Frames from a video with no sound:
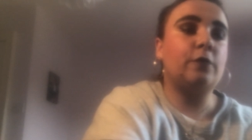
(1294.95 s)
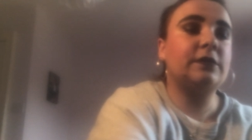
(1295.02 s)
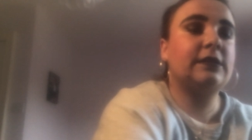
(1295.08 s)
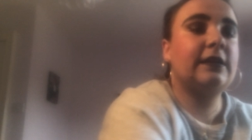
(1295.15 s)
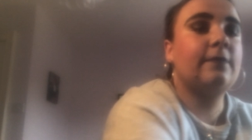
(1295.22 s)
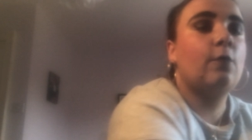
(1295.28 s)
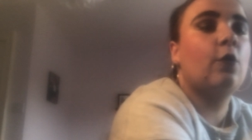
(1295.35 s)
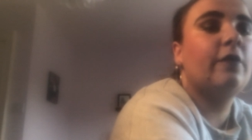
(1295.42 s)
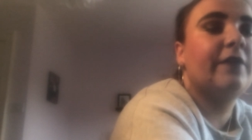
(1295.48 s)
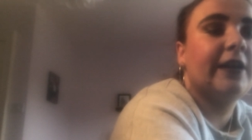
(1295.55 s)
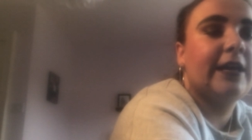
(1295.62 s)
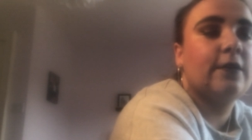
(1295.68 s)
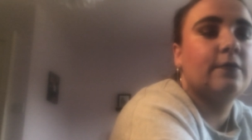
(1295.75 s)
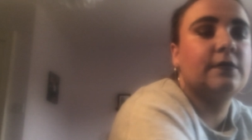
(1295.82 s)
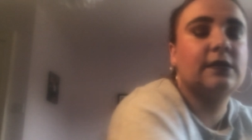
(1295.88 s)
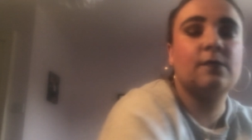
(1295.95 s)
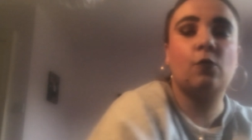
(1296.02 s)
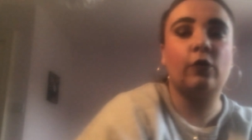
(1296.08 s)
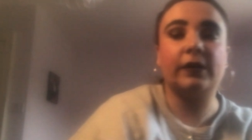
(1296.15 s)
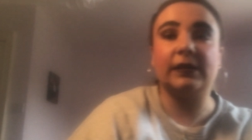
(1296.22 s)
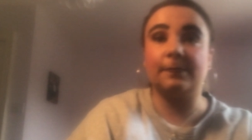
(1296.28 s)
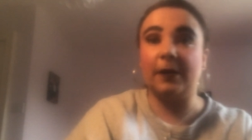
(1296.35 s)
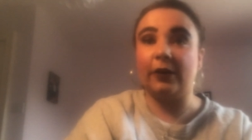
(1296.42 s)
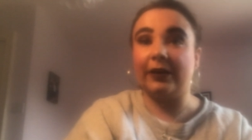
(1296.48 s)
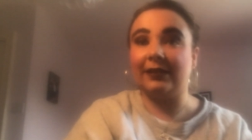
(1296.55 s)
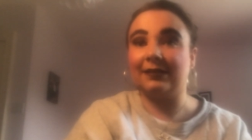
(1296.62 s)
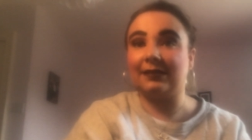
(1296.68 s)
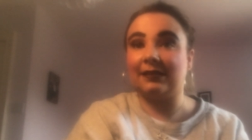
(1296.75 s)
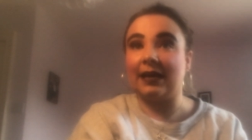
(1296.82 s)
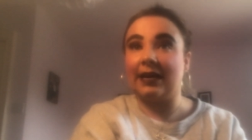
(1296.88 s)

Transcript: posting more videos the more experience